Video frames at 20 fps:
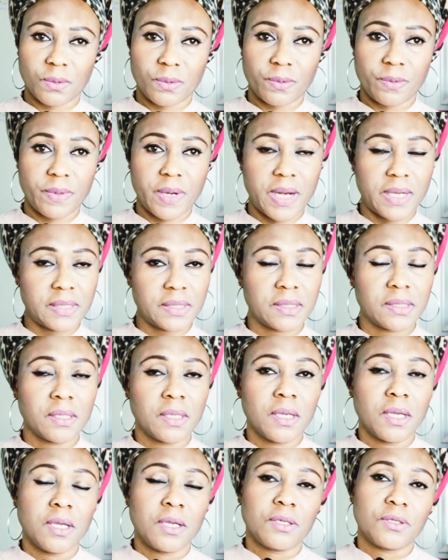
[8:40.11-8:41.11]
All right,
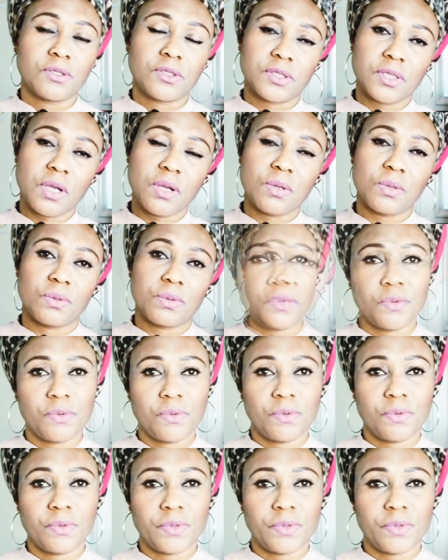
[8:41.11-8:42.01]
so